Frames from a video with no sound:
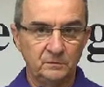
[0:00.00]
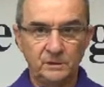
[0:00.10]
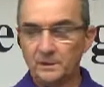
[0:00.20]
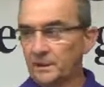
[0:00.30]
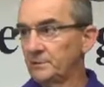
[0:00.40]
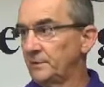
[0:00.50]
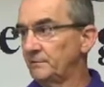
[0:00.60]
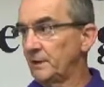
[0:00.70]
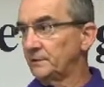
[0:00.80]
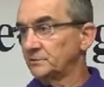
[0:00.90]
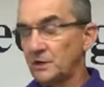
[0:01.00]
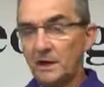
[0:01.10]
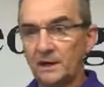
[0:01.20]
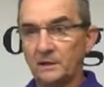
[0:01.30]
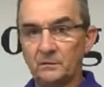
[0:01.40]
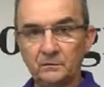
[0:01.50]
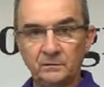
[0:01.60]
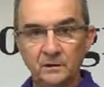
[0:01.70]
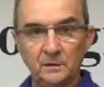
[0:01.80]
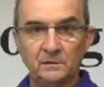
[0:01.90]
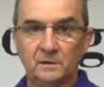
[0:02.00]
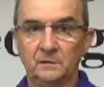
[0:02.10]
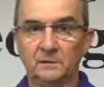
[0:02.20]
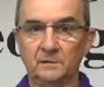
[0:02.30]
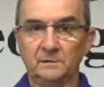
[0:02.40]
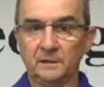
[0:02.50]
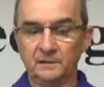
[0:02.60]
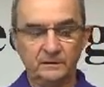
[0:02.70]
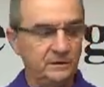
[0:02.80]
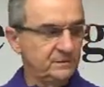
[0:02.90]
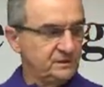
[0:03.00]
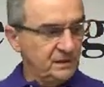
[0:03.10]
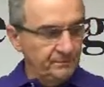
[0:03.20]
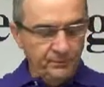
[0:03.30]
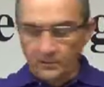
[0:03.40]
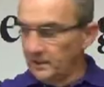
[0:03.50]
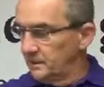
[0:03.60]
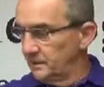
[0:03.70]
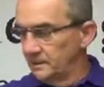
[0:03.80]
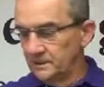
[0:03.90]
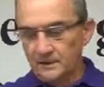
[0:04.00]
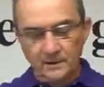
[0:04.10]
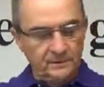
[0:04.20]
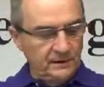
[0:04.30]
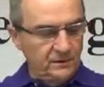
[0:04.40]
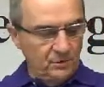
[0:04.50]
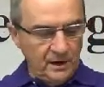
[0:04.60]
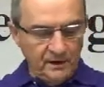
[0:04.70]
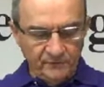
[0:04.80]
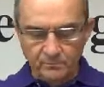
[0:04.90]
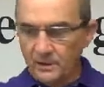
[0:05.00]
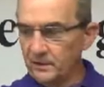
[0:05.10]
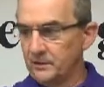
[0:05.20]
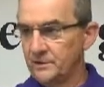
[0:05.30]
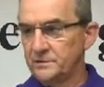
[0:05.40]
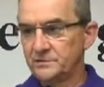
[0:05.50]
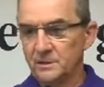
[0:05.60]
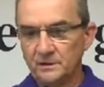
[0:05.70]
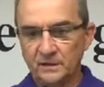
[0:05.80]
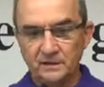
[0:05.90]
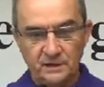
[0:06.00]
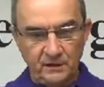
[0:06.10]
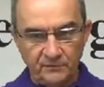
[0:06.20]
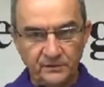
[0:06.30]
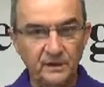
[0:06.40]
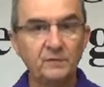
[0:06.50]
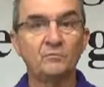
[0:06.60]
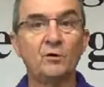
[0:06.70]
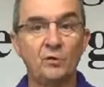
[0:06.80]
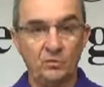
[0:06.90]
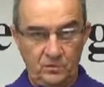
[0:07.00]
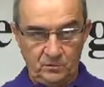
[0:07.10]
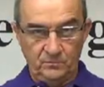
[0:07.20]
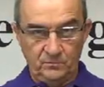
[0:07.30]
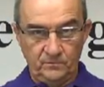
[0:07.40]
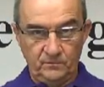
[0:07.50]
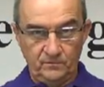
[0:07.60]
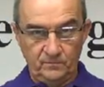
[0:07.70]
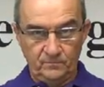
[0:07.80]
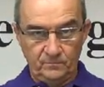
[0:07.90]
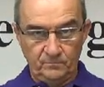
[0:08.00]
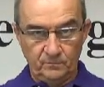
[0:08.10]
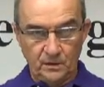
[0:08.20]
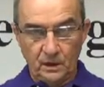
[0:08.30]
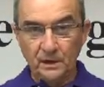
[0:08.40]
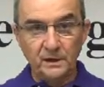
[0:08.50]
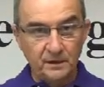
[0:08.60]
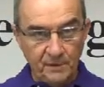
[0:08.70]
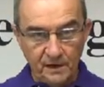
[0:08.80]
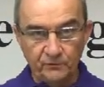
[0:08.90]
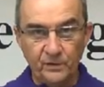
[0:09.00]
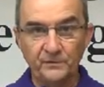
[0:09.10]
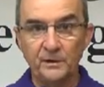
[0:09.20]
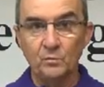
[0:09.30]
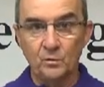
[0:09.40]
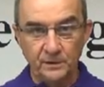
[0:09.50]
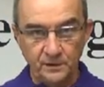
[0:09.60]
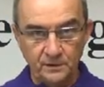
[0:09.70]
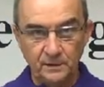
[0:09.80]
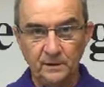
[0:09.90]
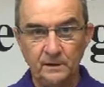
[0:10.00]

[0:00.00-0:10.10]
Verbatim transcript: But now they've got a child, they, they, they're separated, they don't have a marriage, they did everything wrong. God let them have what they wanted.